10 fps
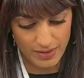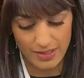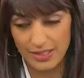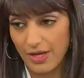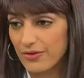
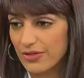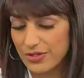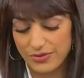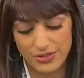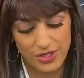In other
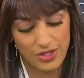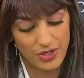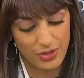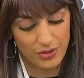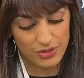news,
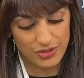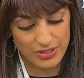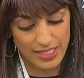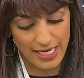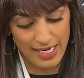earlier
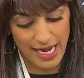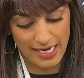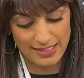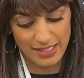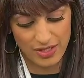today,
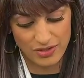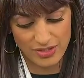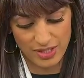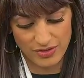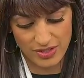acting
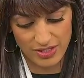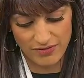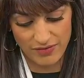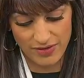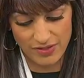Undersecretary
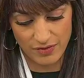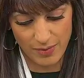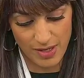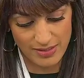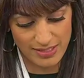of Defense for
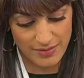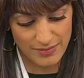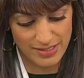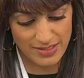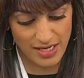Policy, Ms.